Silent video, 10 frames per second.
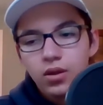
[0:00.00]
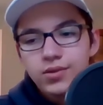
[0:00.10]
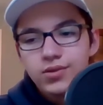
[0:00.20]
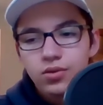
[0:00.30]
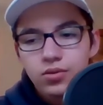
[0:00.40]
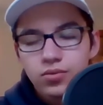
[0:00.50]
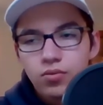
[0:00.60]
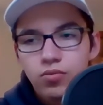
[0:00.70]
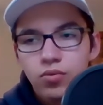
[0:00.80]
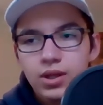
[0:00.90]
So
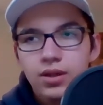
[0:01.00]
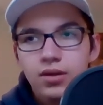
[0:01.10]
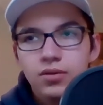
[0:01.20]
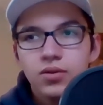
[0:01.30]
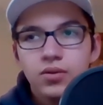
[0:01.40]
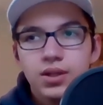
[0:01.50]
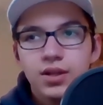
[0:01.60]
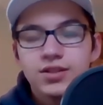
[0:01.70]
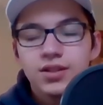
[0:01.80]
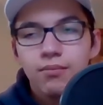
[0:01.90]
what they're doing
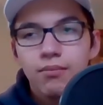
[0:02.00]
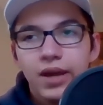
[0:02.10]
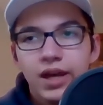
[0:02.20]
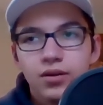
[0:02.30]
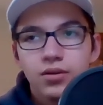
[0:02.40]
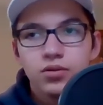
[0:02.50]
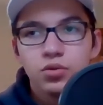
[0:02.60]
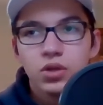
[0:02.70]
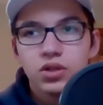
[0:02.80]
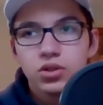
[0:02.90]
doesn't matter
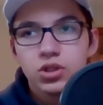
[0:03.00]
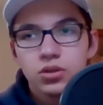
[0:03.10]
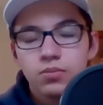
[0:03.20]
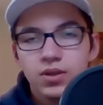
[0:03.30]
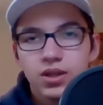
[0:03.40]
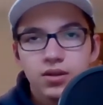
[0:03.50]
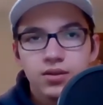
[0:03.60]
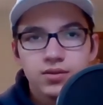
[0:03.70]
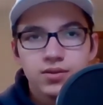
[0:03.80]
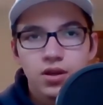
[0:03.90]
too much
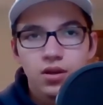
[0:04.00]
because